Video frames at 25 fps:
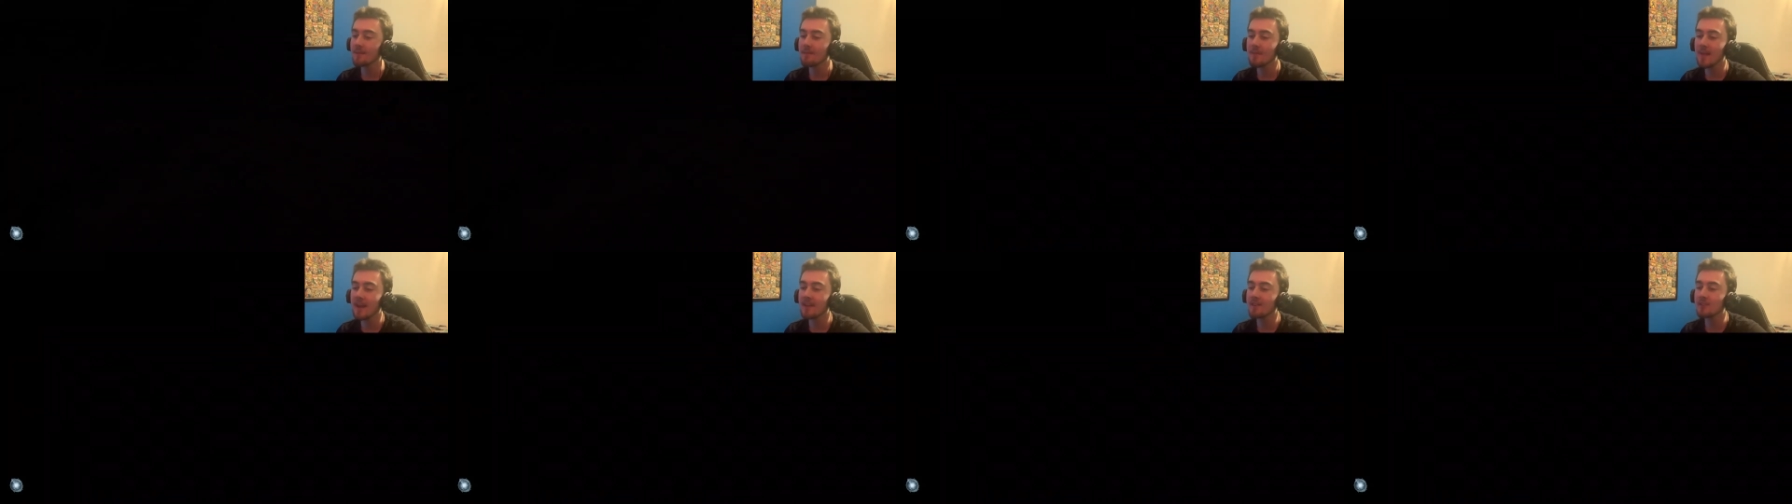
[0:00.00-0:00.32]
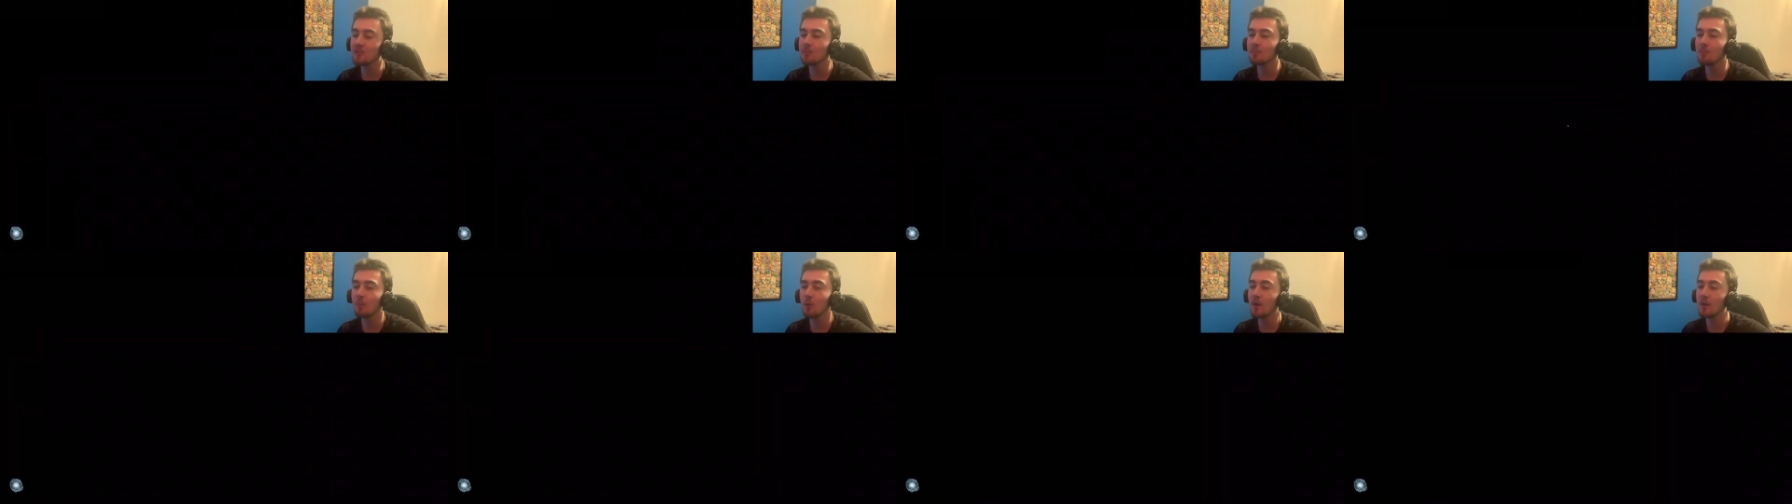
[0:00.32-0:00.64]
at
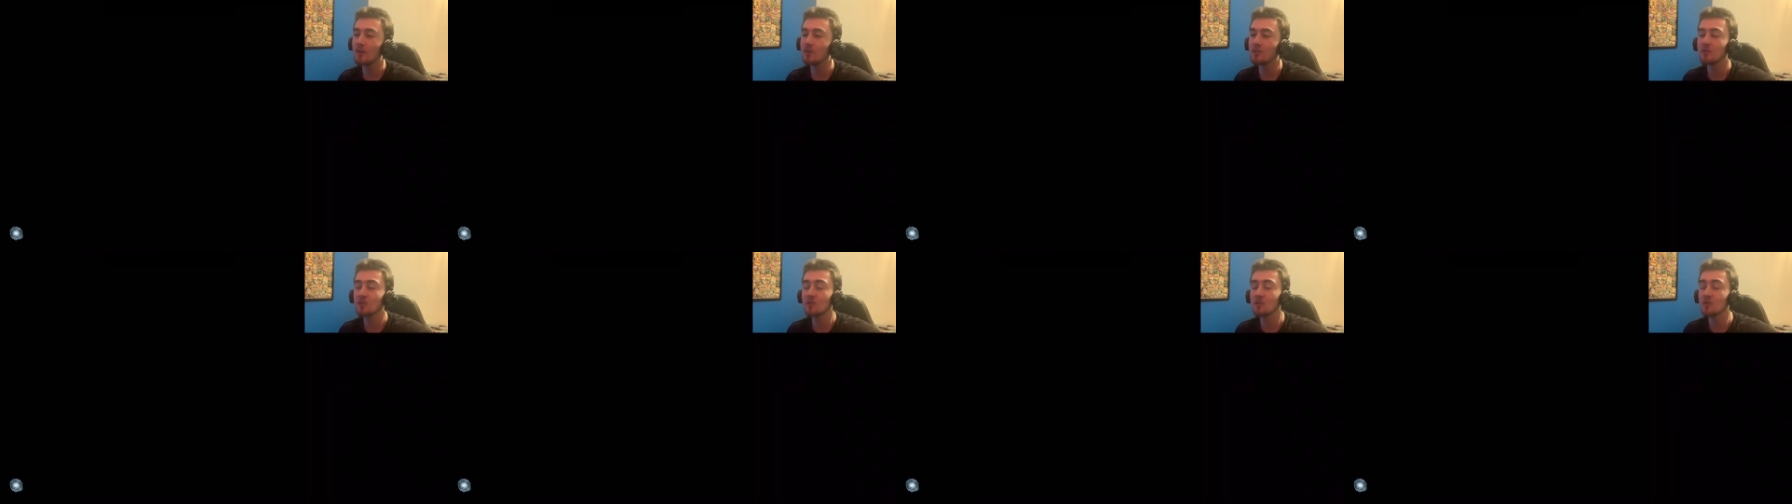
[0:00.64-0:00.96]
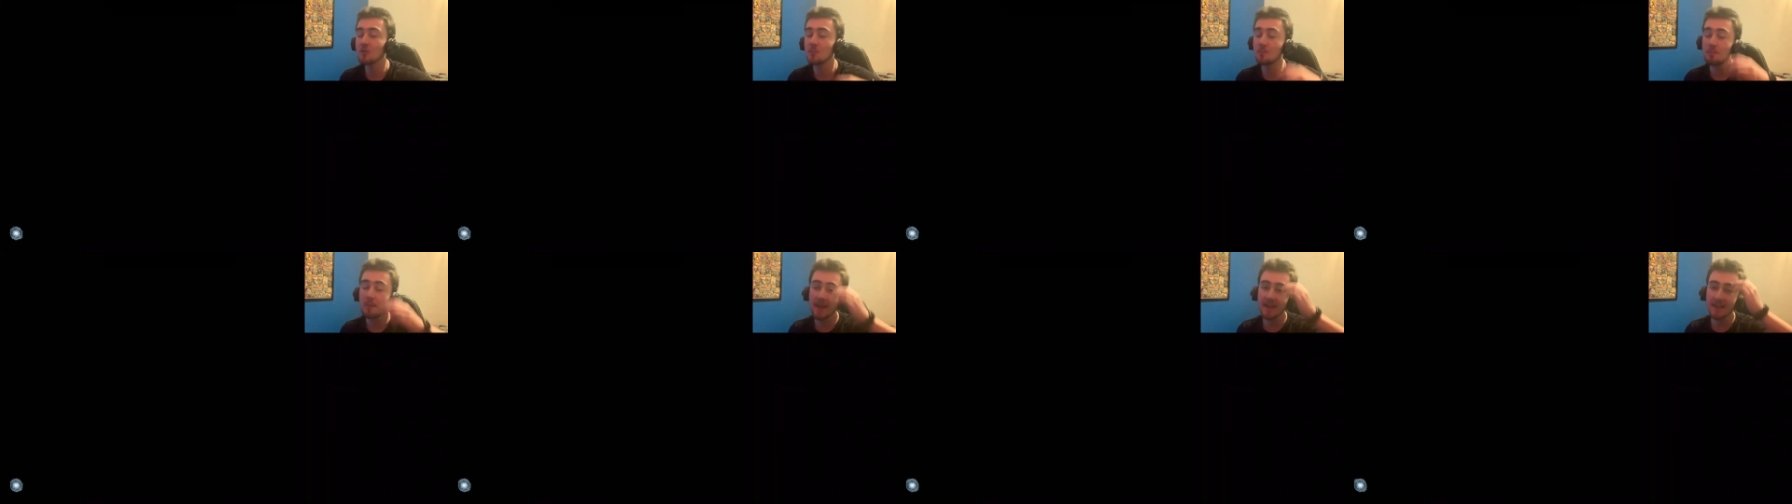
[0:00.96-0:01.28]
this point, you just
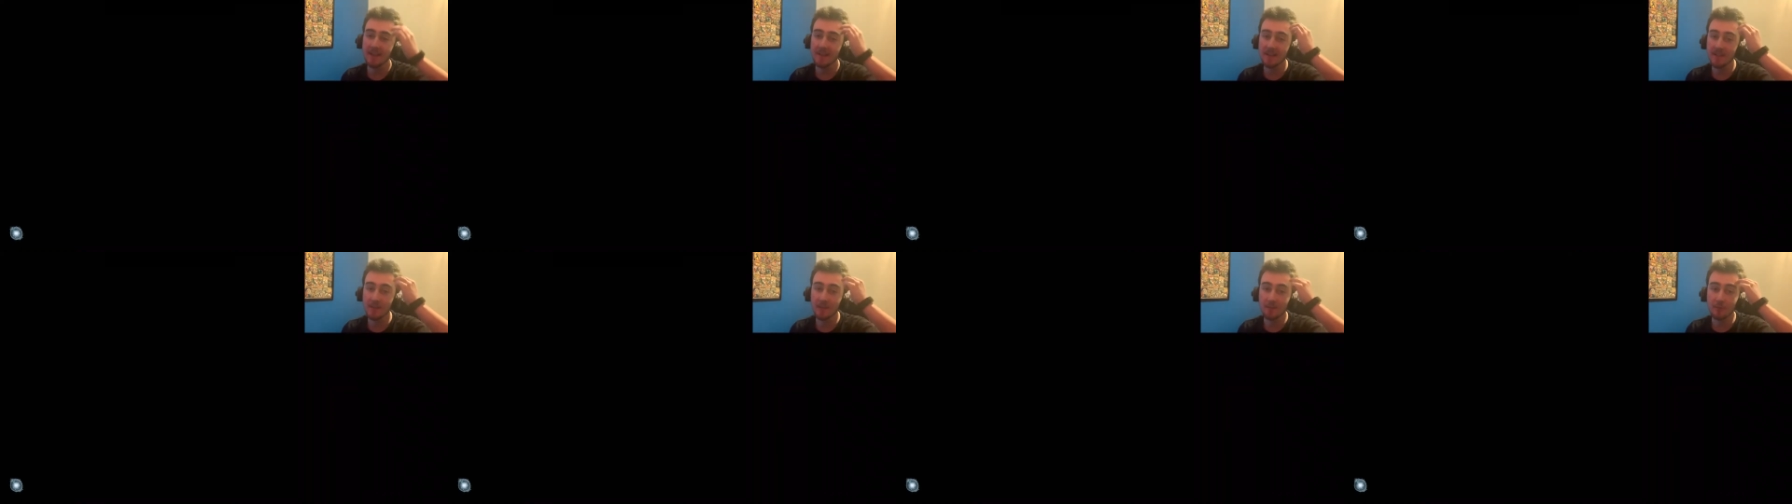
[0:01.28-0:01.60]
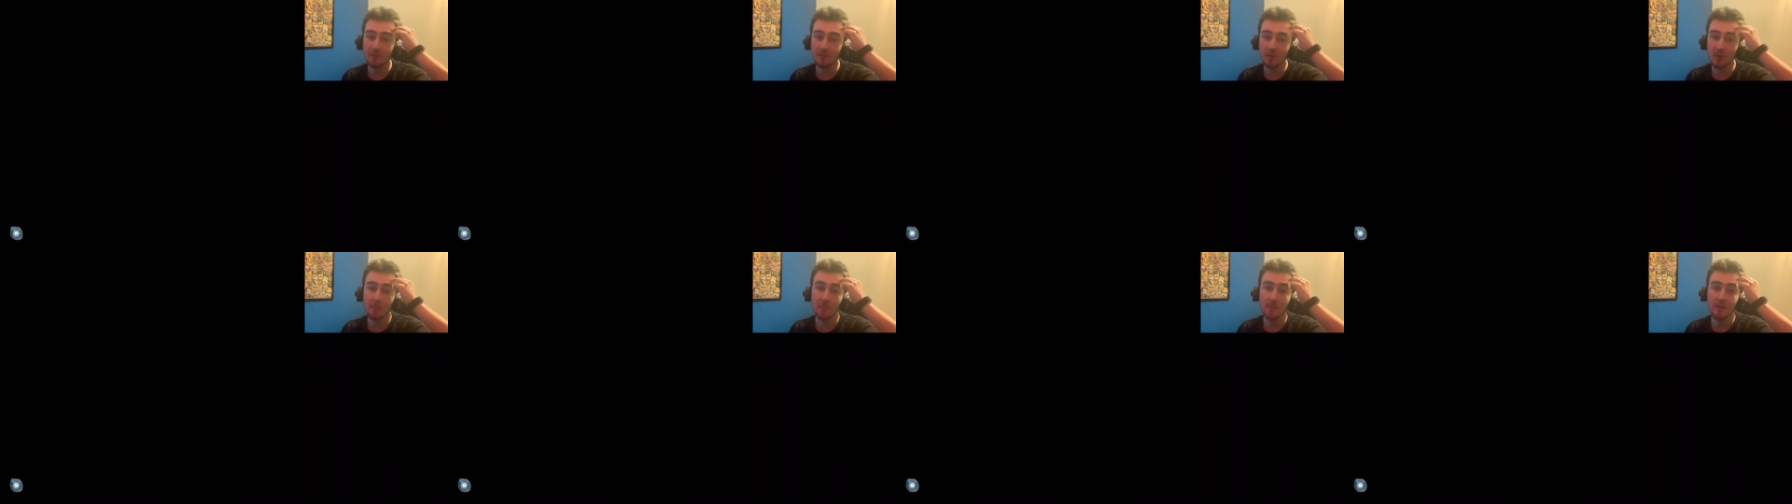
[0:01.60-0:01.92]
speculate off
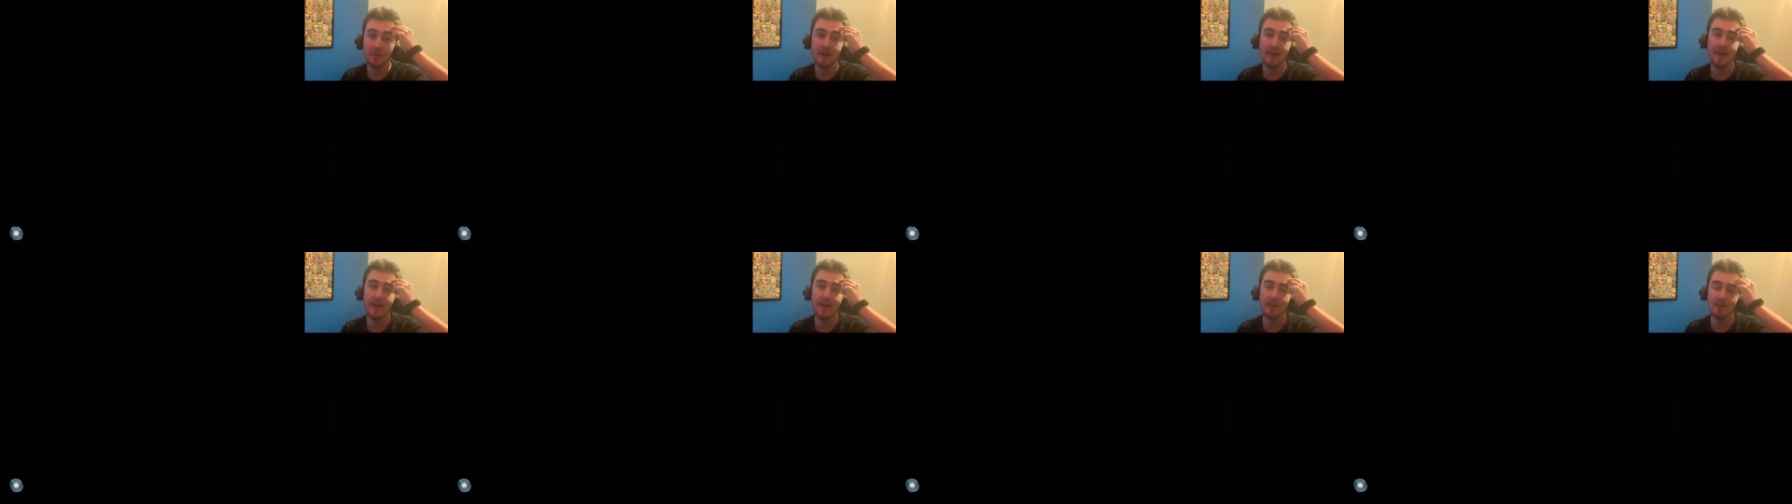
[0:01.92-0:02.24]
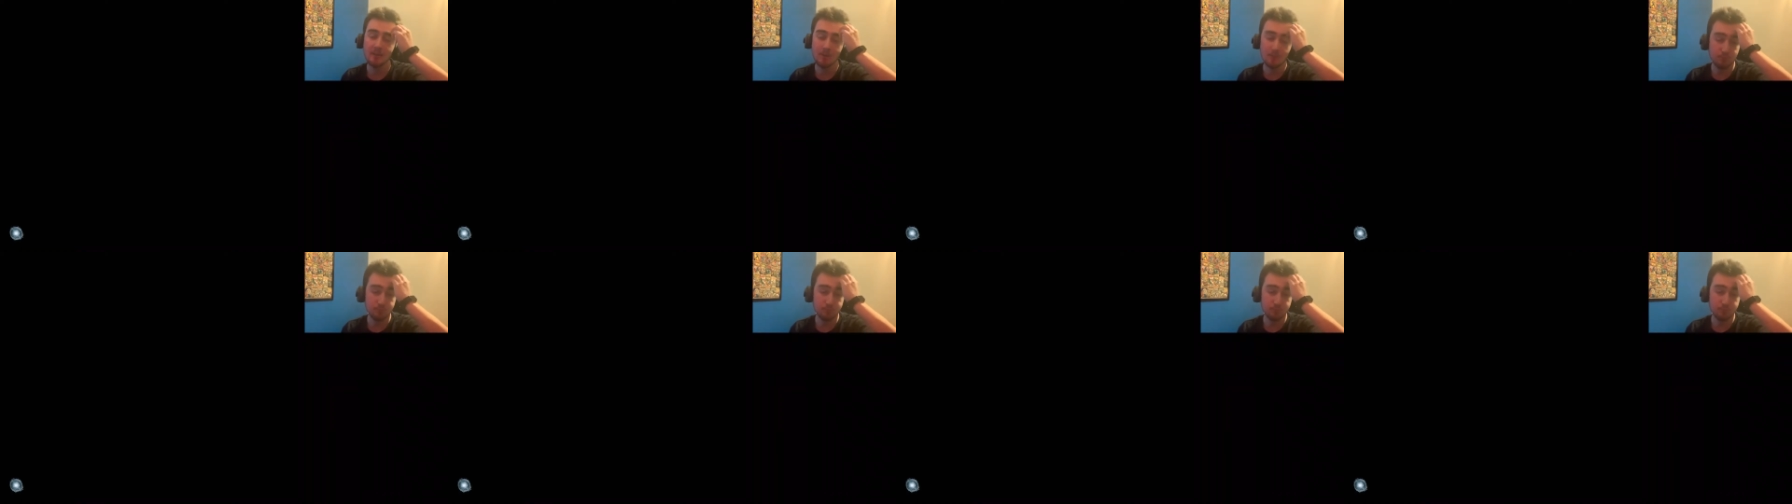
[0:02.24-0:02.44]
the top of your head.